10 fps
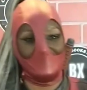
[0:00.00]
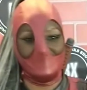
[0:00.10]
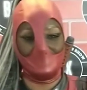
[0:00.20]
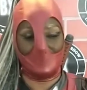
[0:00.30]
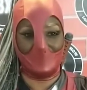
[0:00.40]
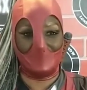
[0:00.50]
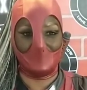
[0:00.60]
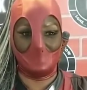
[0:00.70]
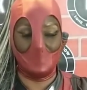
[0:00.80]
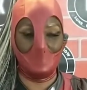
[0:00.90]
want to inspire
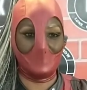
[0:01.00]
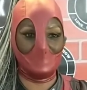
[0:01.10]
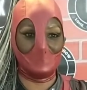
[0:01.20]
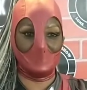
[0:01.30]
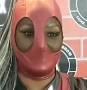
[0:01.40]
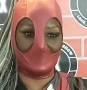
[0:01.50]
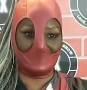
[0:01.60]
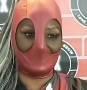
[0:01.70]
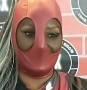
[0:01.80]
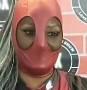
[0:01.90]
other people to just
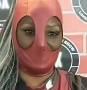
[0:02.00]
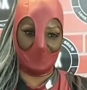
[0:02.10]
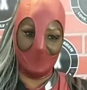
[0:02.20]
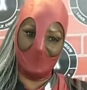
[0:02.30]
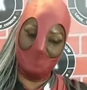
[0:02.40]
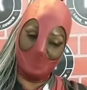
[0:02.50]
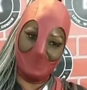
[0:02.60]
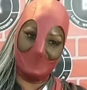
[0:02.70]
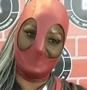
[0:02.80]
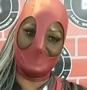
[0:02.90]
enjoy and be
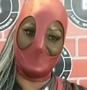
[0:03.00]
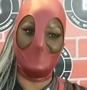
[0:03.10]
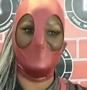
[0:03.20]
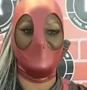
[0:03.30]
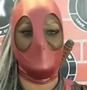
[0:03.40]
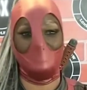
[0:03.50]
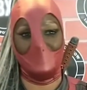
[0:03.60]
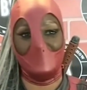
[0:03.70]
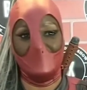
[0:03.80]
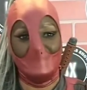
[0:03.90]
themselves and
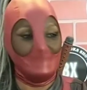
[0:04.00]
be